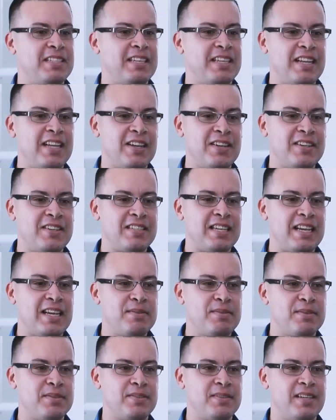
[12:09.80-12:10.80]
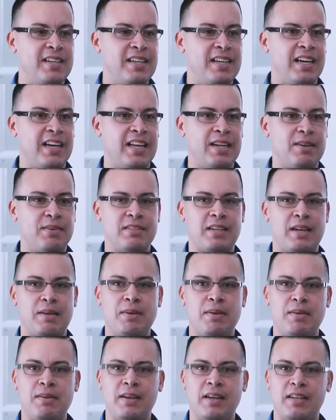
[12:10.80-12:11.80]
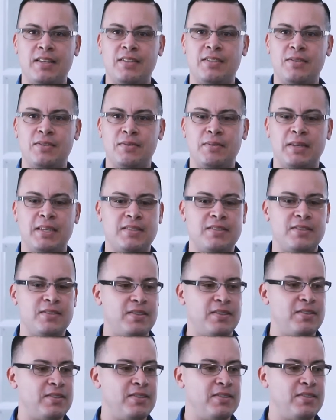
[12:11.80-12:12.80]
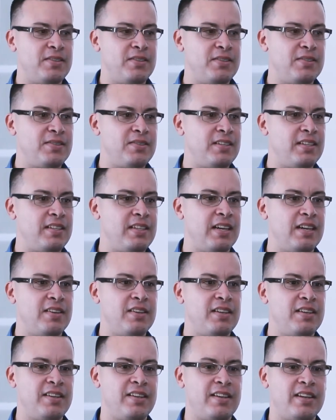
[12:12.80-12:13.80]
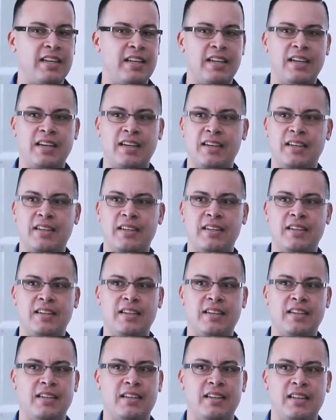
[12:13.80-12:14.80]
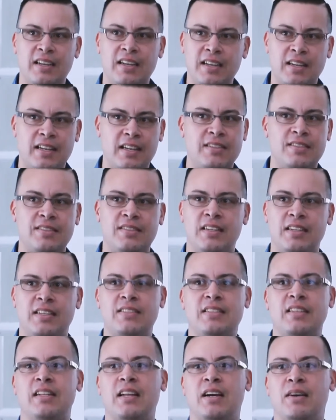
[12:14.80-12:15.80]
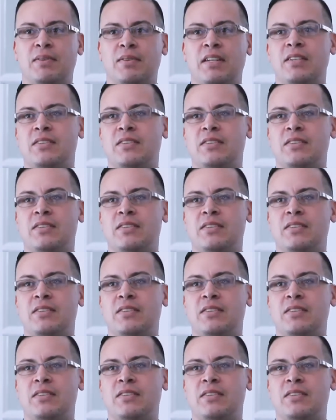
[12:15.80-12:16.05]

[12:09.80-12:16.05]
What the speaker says: We sat down on the table and I was like, baby, I need you to make sure you sit down here and let's sit down.